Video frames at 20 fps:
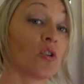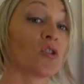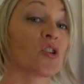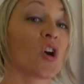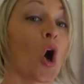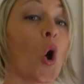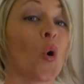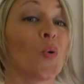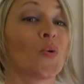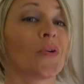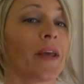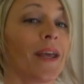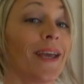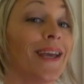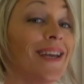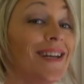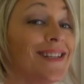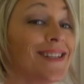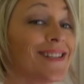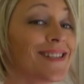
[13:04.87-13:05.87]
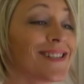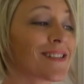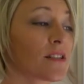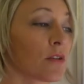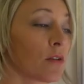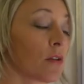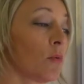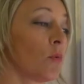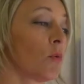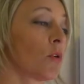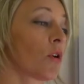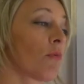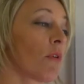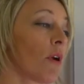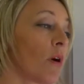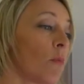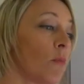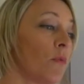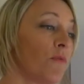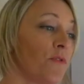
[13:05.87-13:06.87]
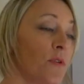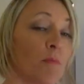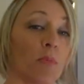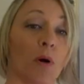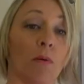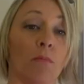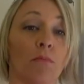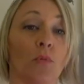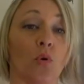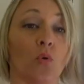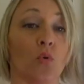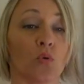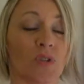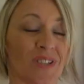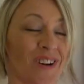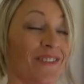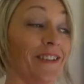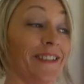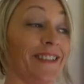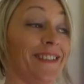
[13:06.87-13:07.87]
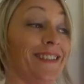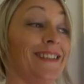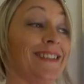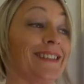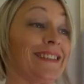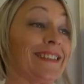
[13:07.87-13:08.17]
not to hold it in, so don't walk around with your bum all tight.